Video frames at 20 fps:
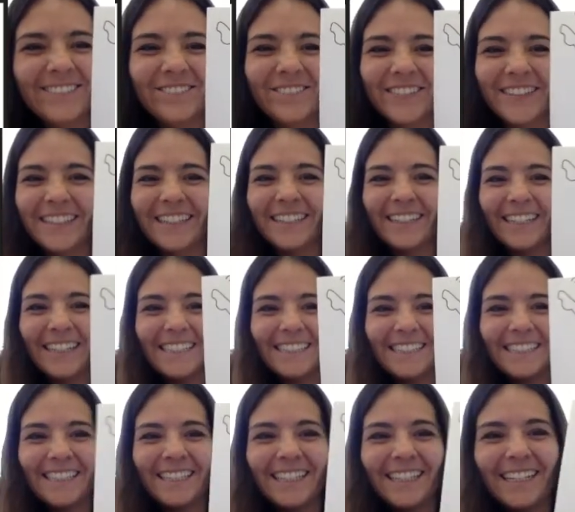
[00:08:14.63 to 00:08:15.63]
Pretty
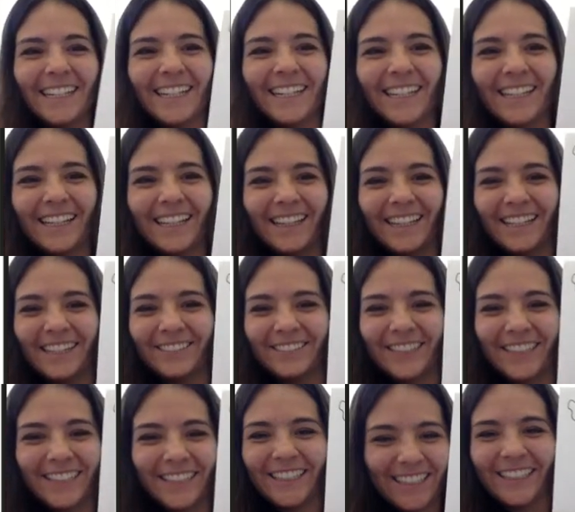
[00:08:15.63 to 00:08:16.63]
crazy. Love
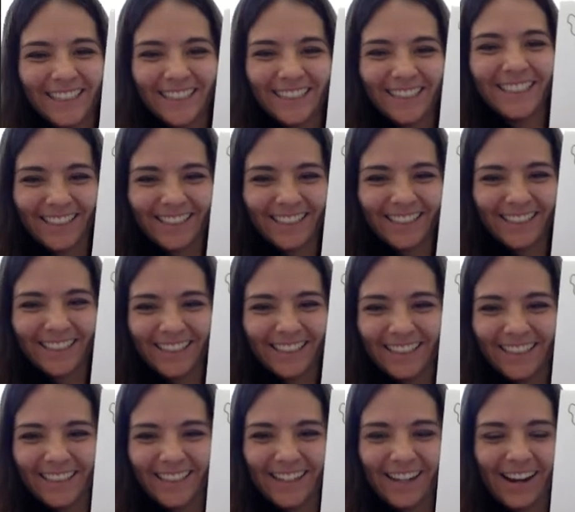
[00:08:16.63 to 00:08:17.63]
it.
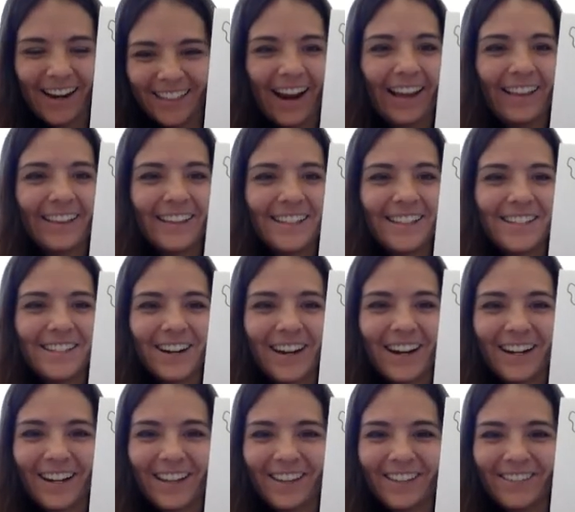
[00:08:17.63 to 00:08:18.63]
All right, let's try
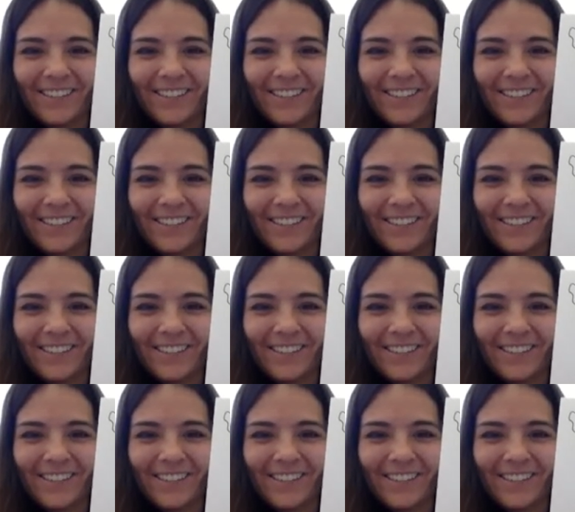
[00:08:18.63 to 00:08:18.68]
another